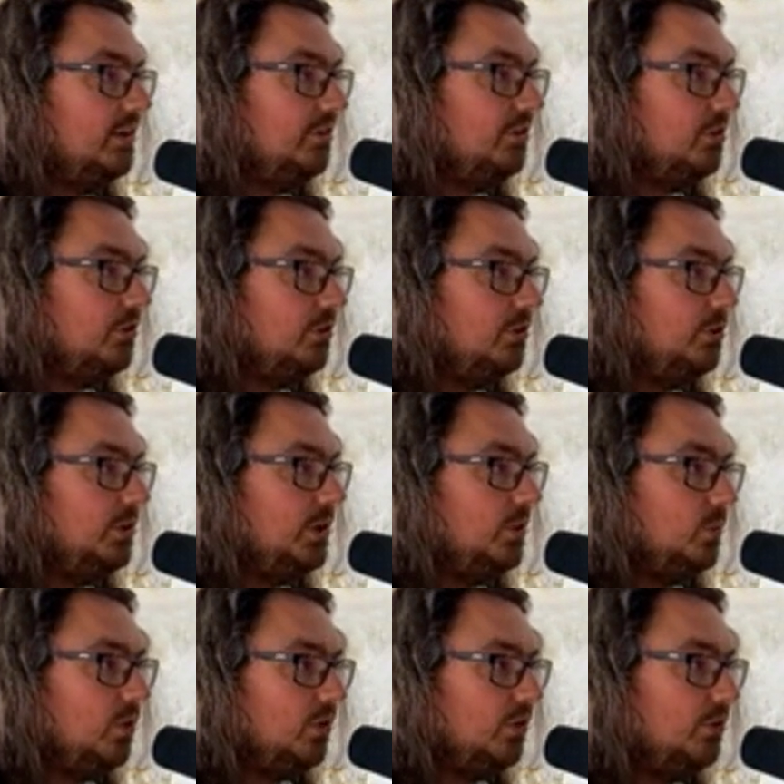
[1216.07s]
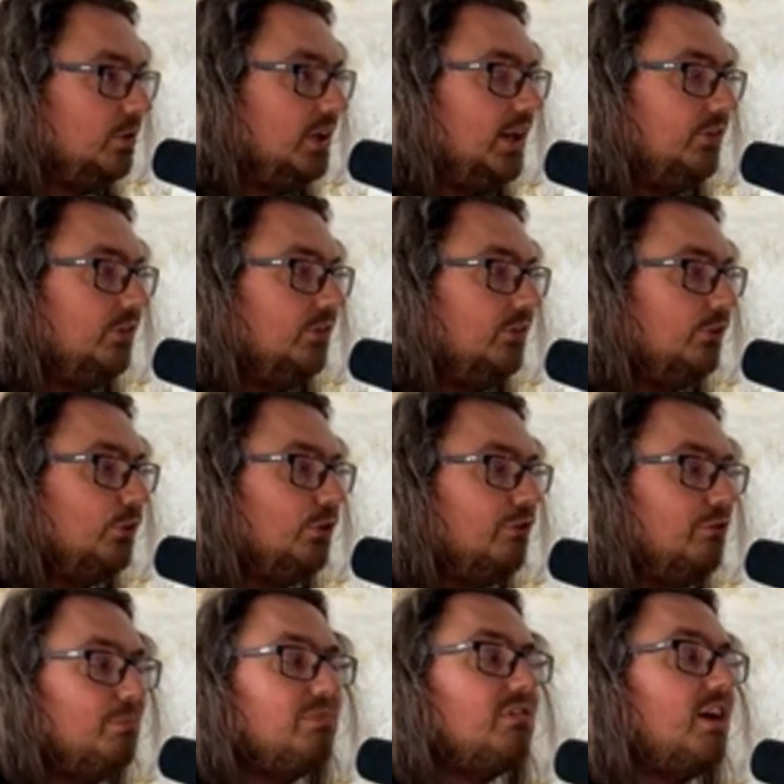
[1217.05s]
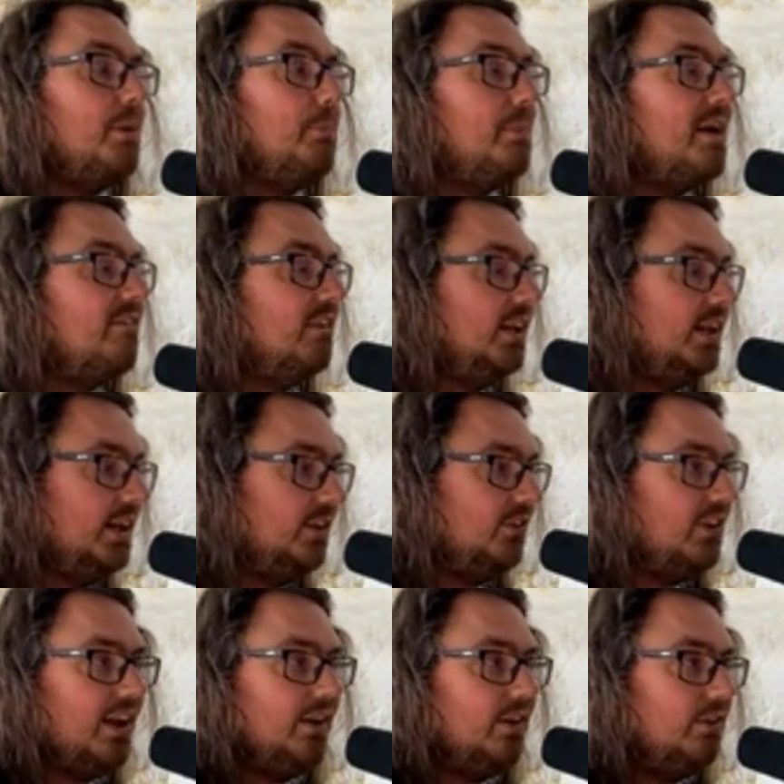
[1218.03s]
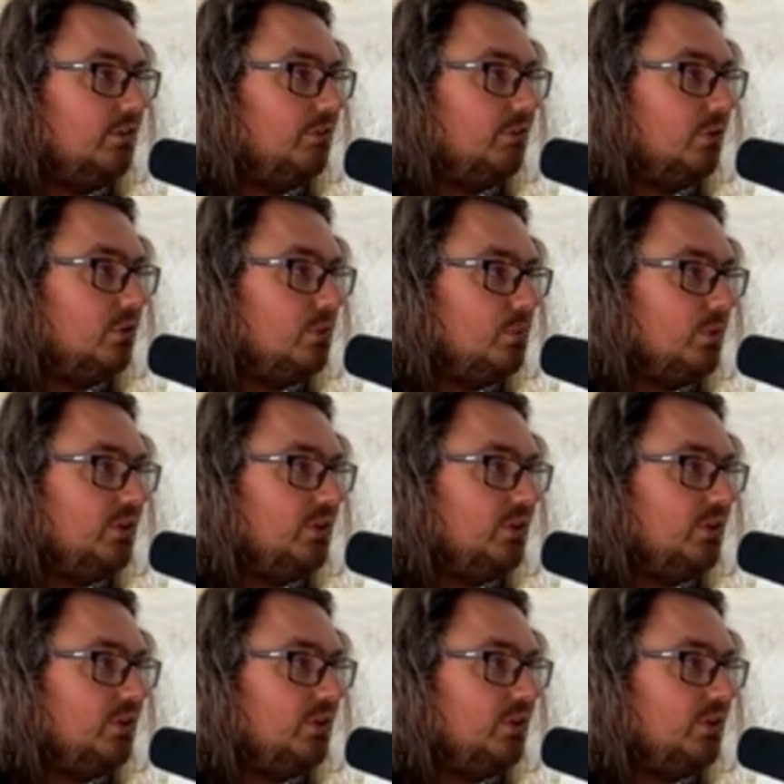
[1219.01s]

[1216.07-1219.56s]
if you're doing what Google Ads is sort of primarily intended for,